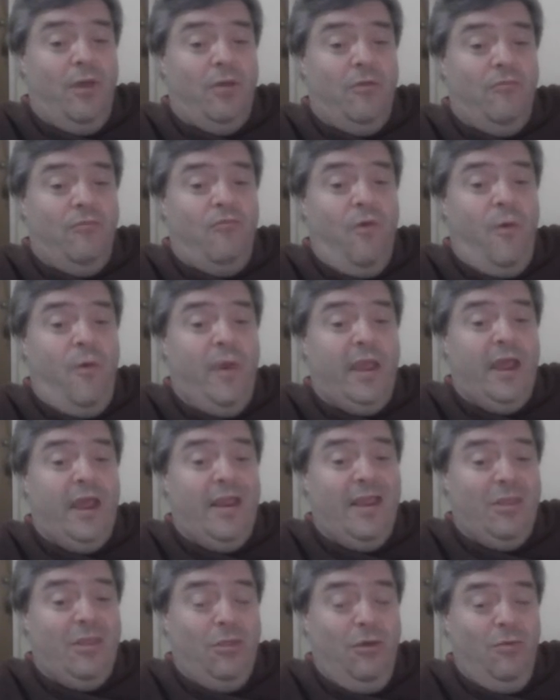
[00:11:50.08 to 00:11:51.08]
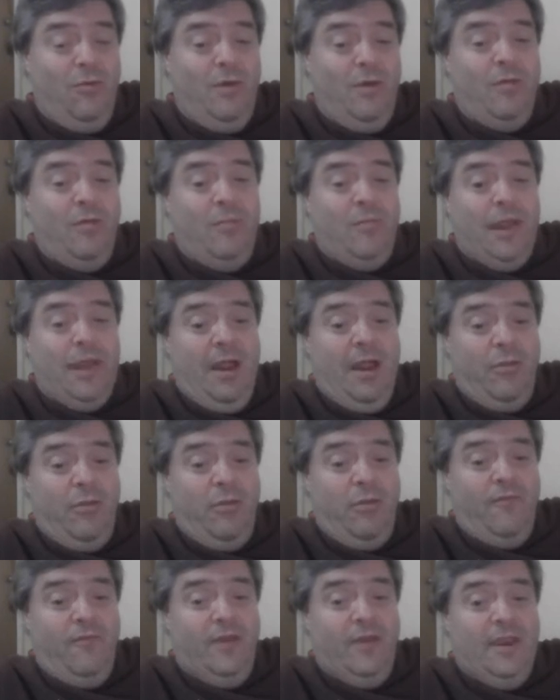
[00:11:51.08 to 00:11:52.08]
at Warwick, and the last 2 years be
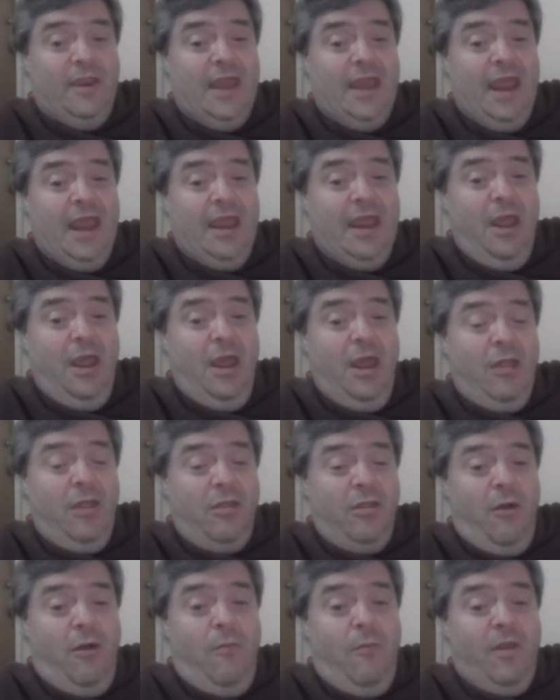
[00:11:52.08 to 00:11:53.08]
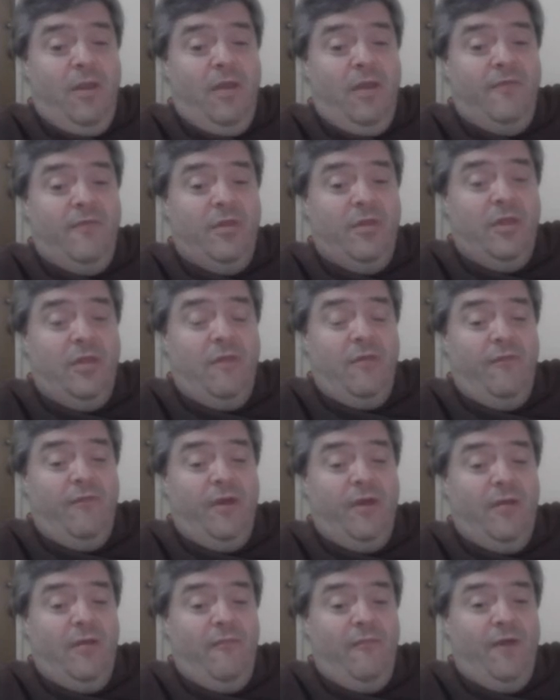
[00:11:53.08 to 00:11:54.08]
cancelled on the day. So hopefully this time
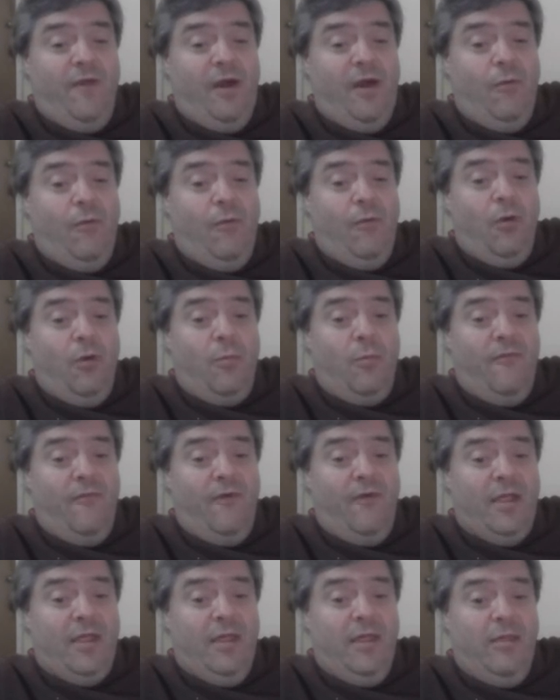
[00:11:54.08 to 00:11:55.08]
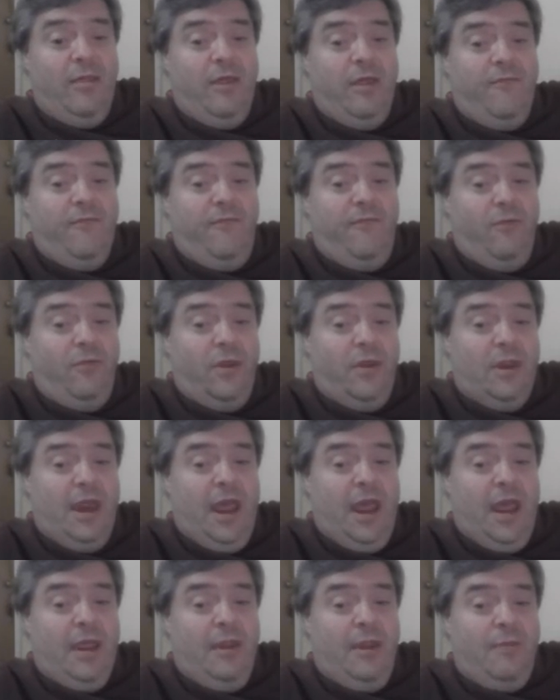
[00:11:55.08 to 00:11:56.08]
that'll work, but that is it for
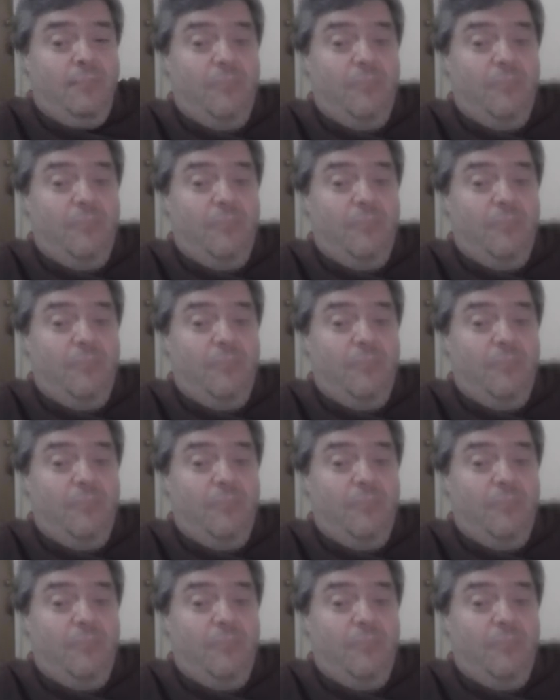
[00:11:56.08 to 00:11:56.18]
today.